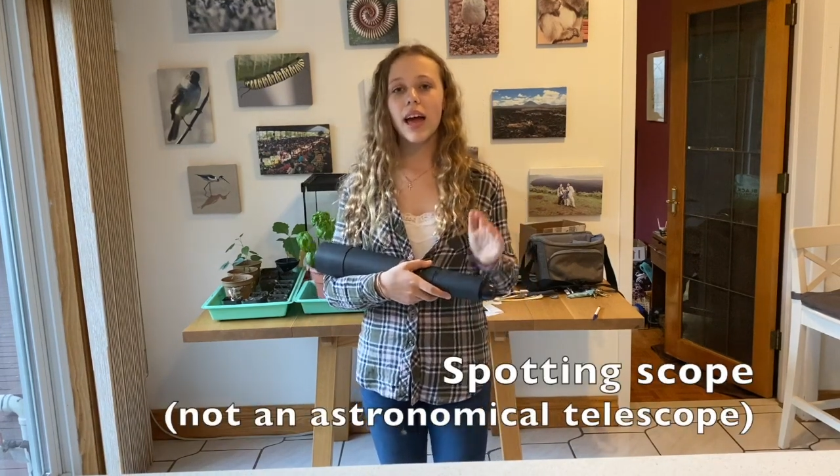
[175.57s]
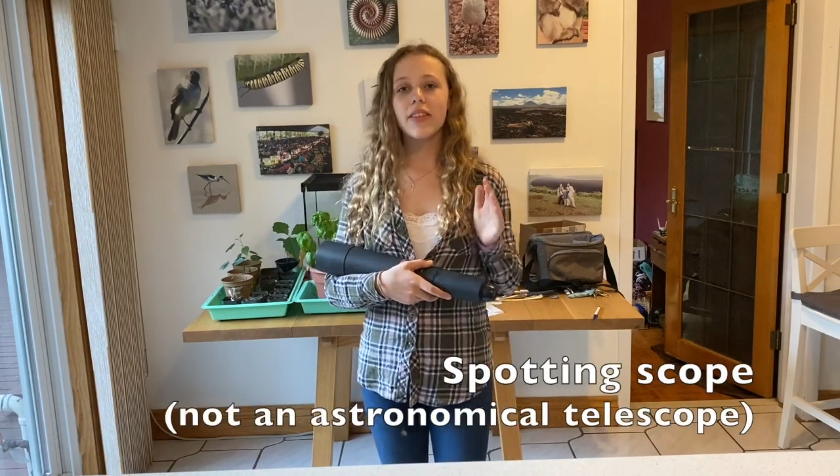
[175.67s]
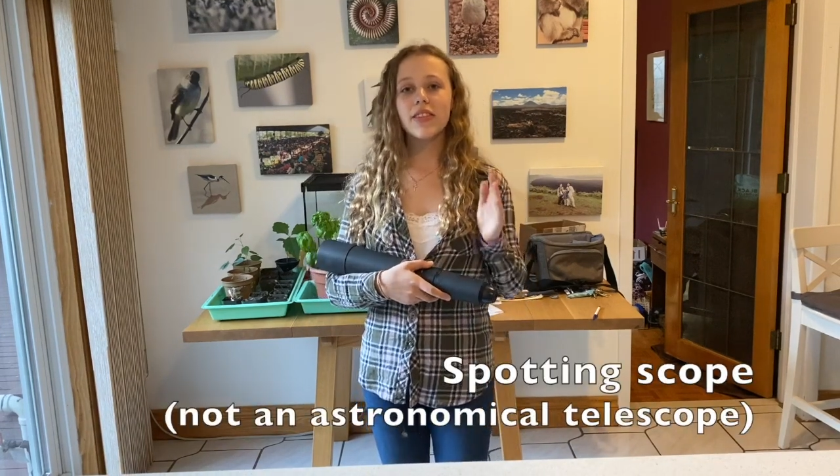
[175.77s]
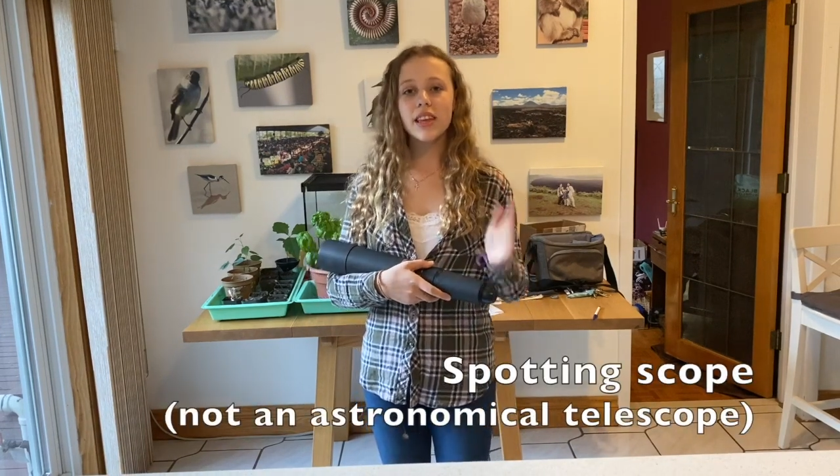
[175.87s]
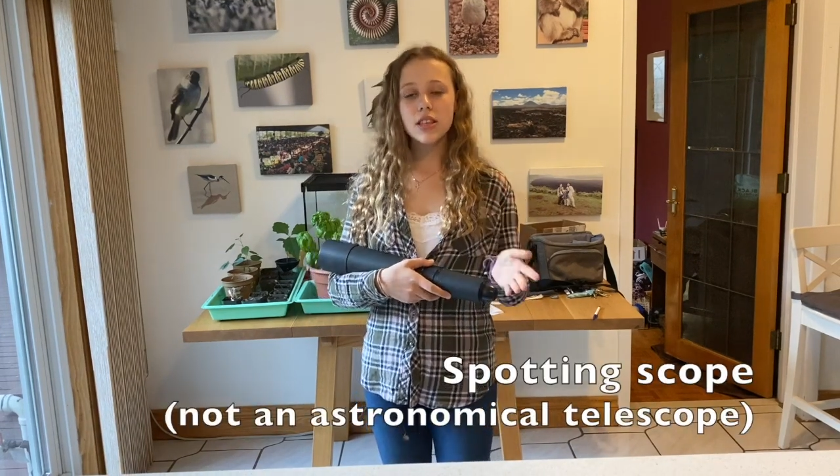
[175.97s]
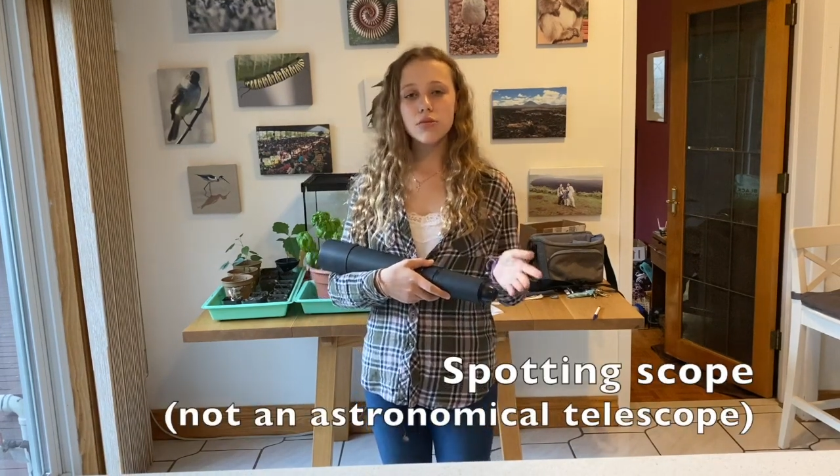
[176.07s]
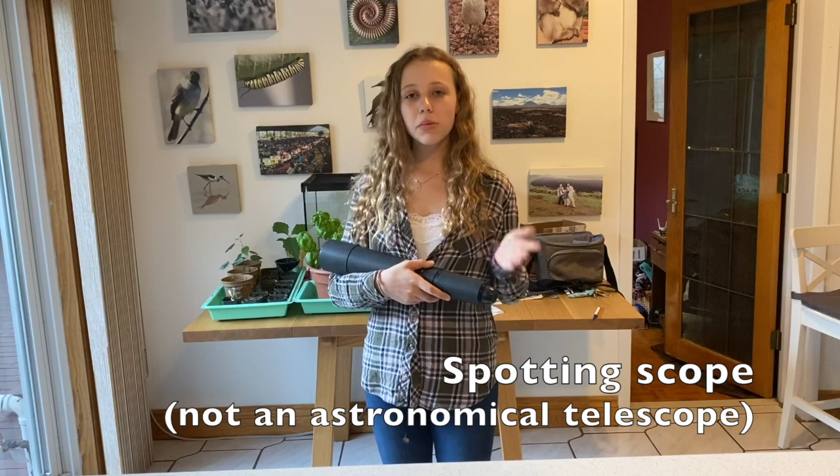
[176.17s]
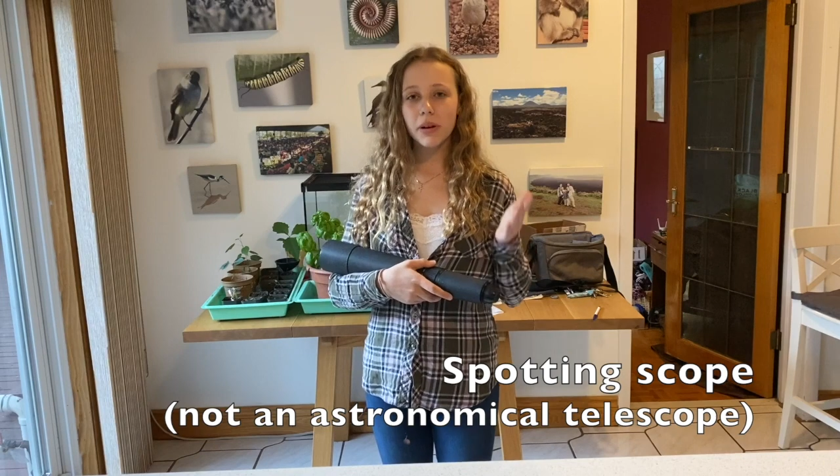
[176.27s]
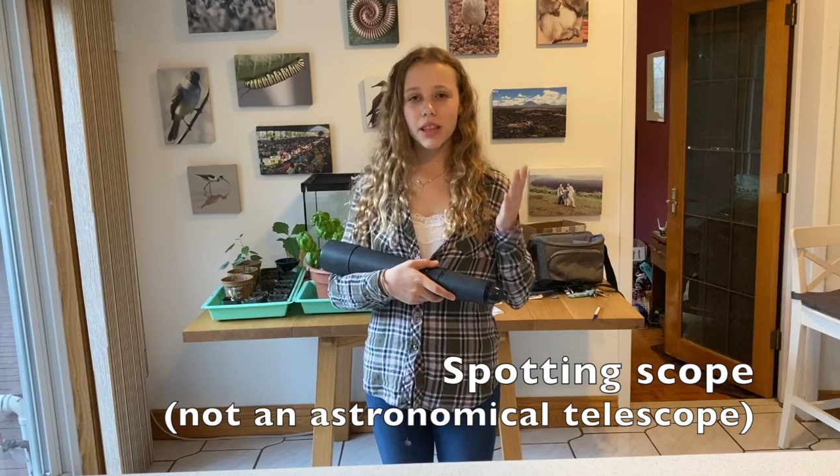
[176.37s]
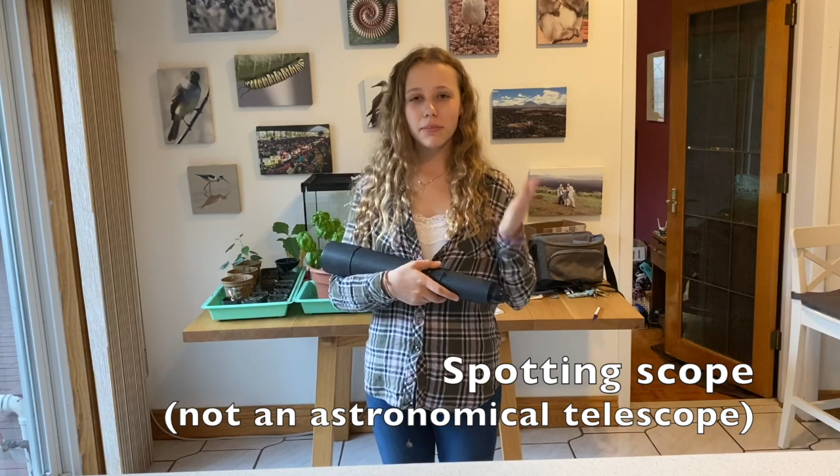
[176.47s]
And this
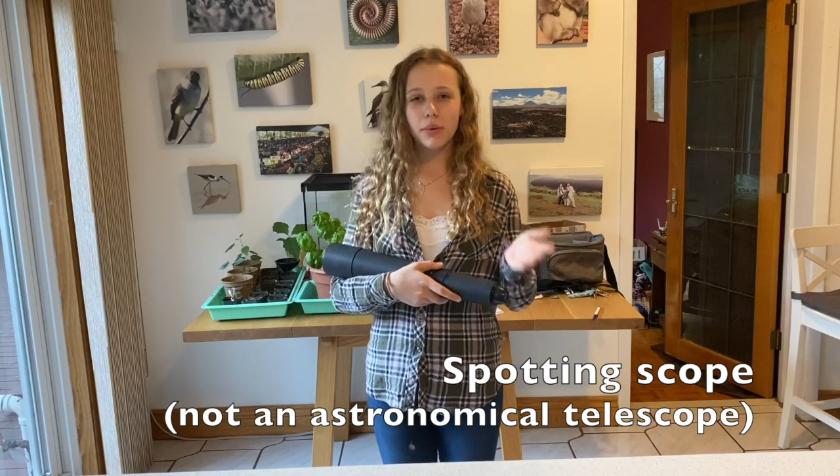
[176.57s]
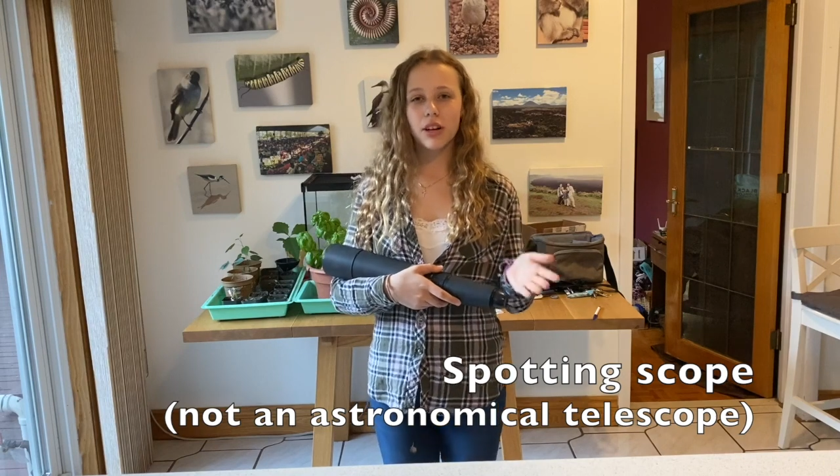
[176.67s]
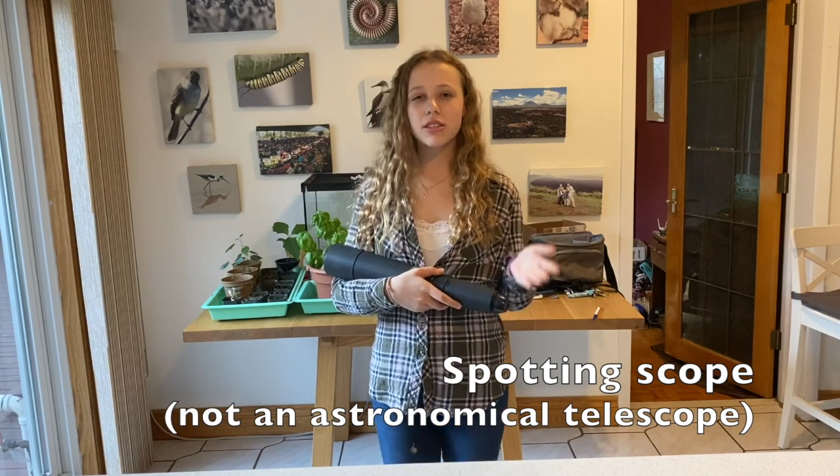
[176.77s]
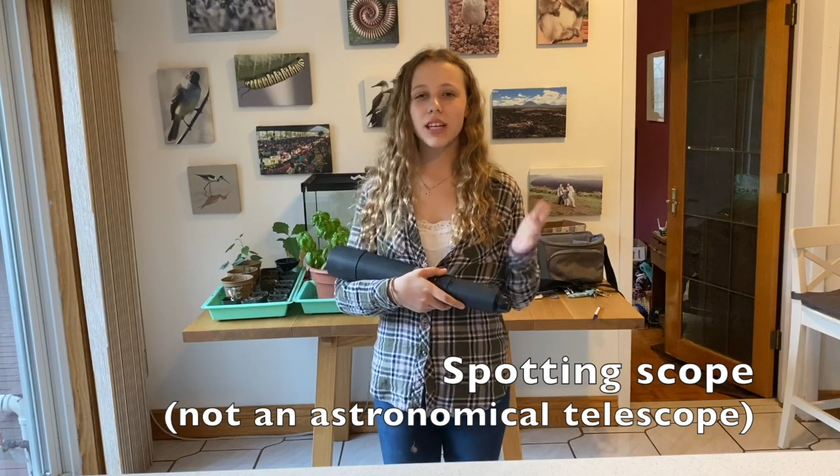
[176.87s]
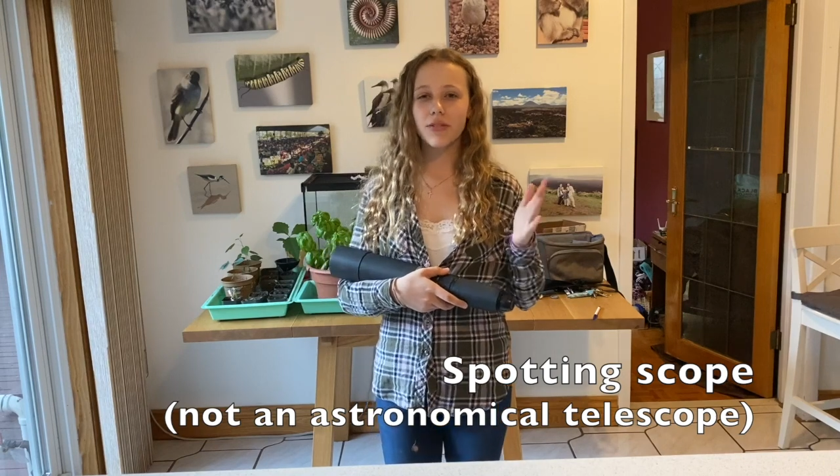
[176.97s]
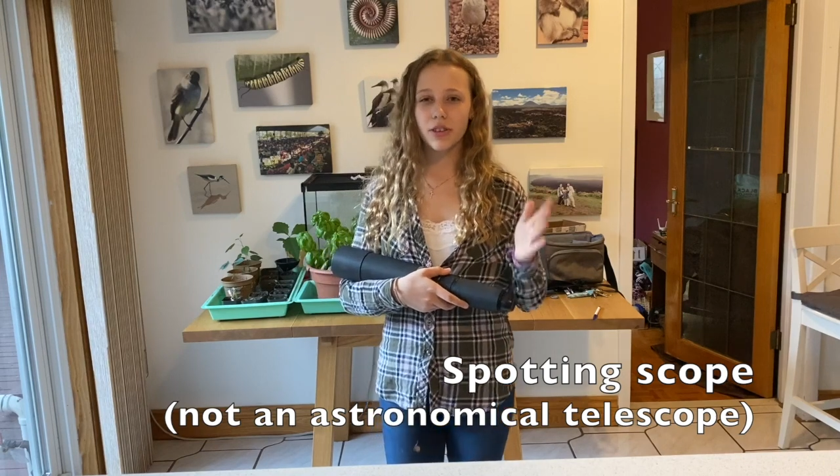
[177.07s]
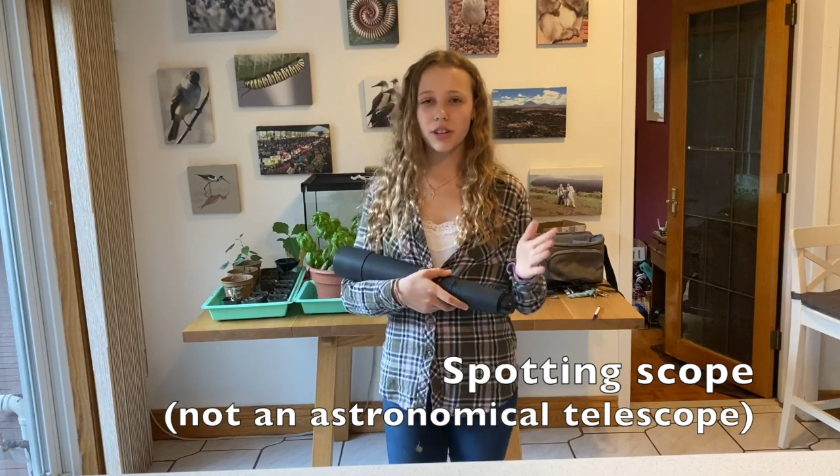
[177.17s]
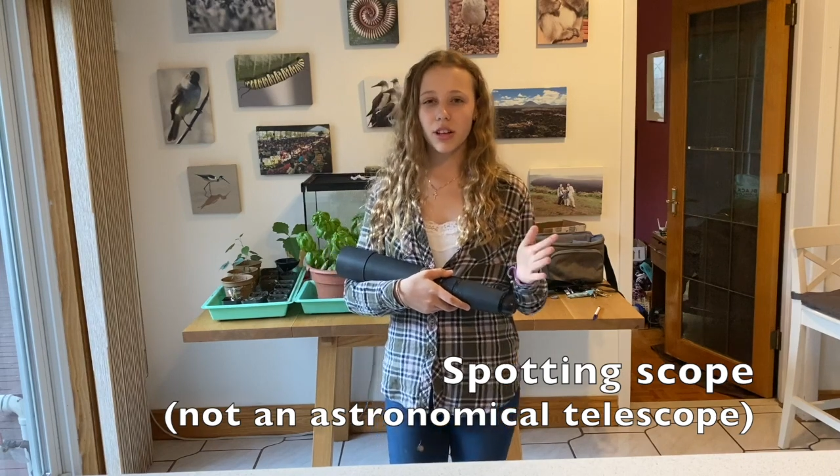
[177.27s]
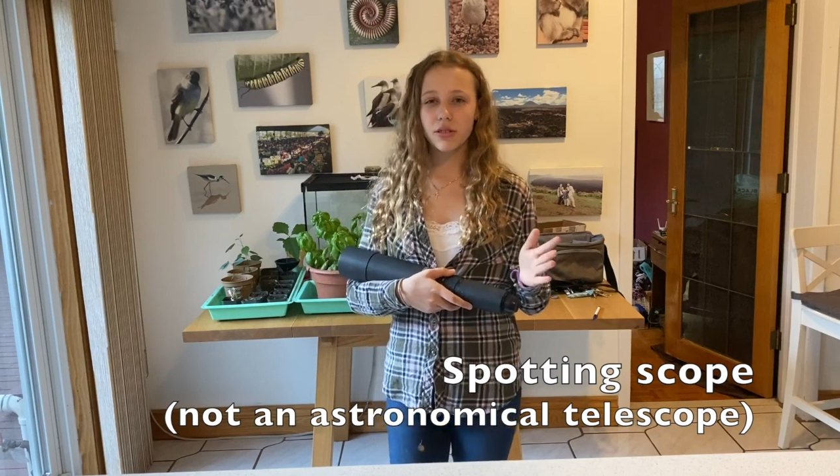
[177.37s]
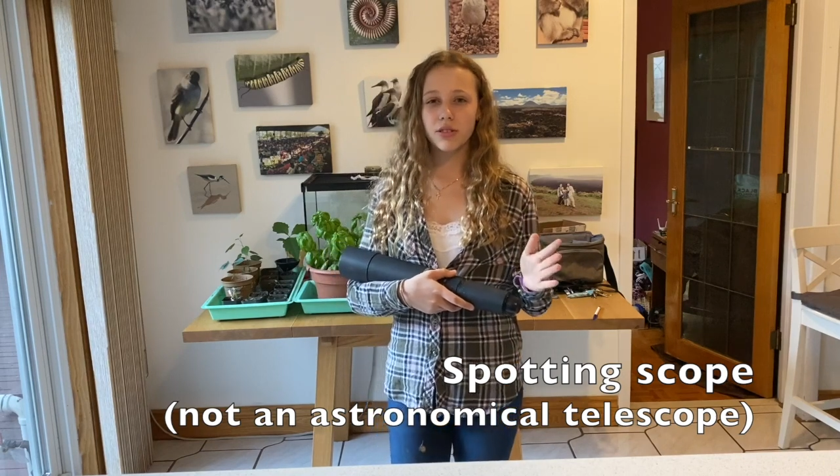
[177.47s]
will bring the birds even
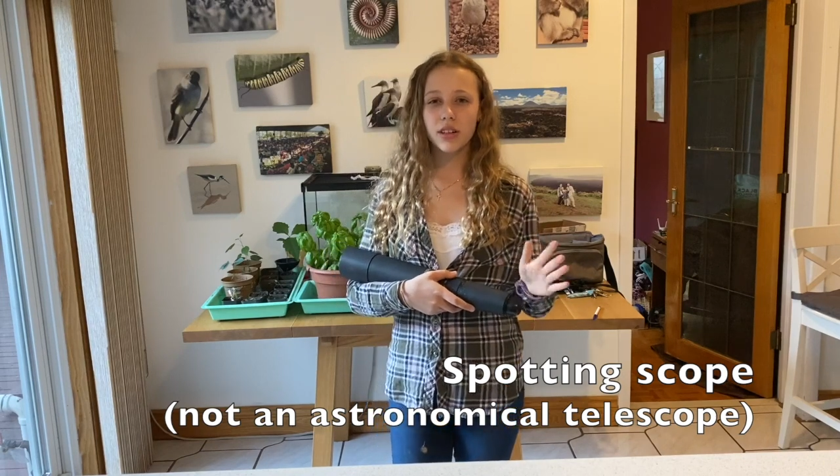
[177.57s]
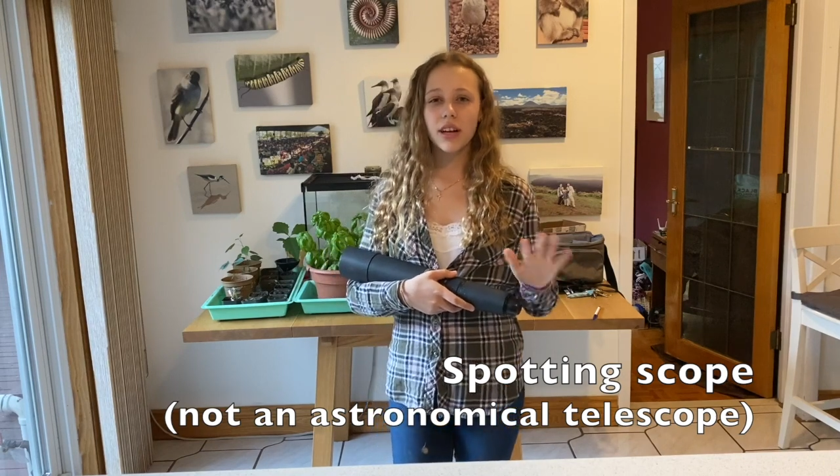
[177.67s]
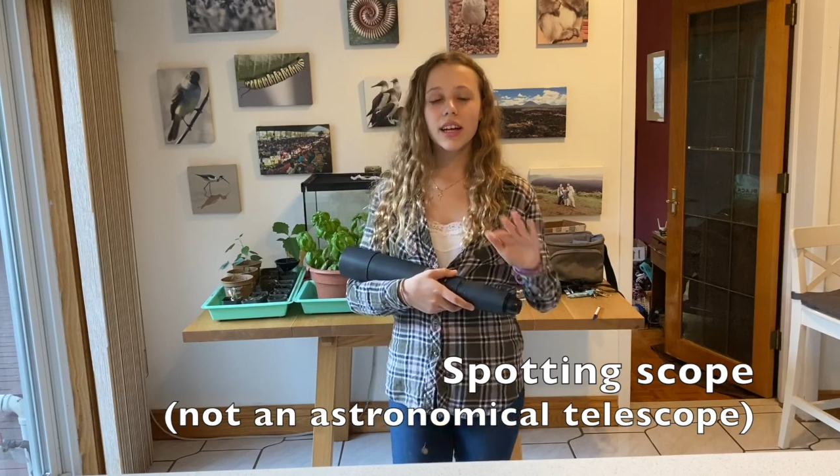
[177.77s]
closer.